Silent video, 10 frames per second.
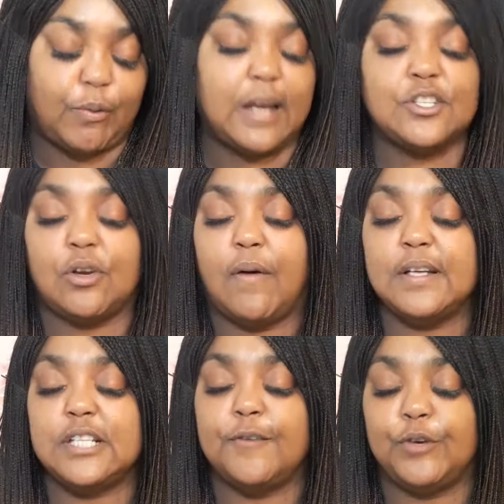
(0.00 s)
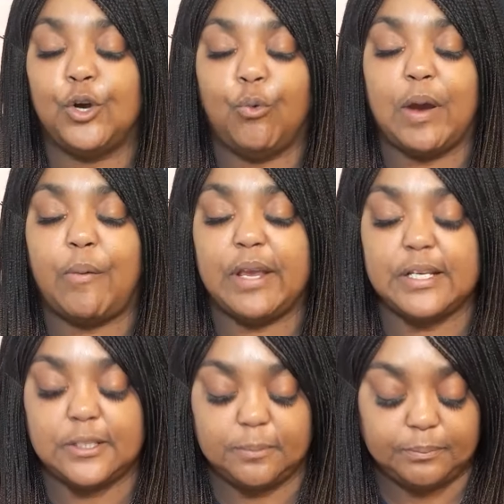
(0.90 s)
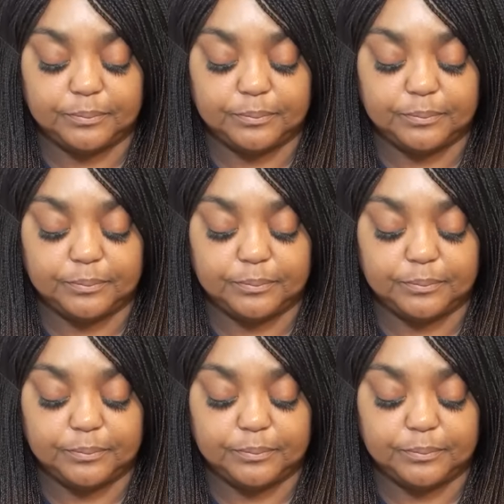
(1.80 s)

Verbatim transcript: Why this card is here for Aquarius?